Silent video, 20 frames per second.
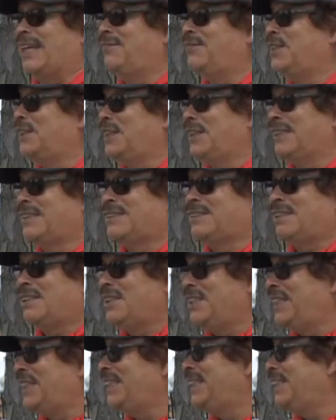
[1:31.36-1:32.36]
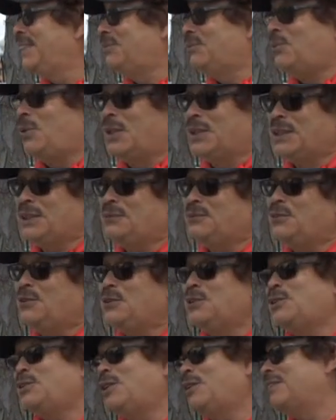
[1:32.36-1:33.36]
Everything is clean and wonderful,
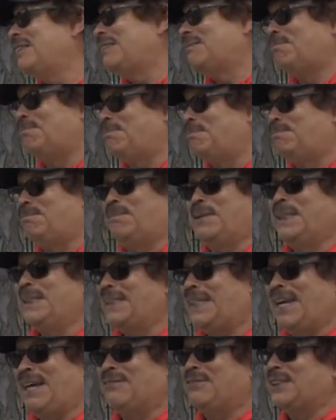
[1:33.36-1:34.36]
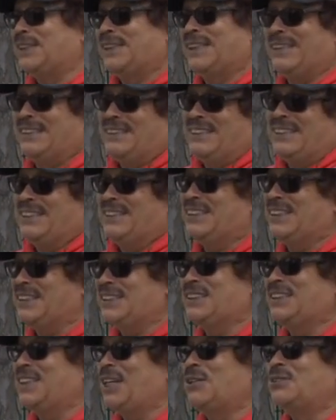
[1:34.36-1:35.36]
so it beat everything. You, know, you
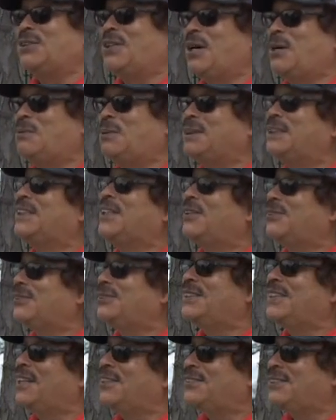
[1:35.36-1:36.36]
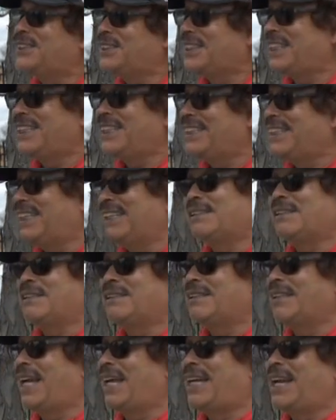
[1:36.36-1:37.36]
just don't know when you go to another city, and,
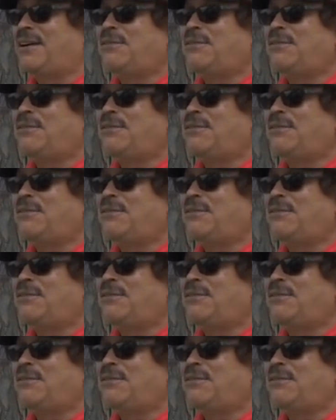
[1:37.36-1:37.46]
and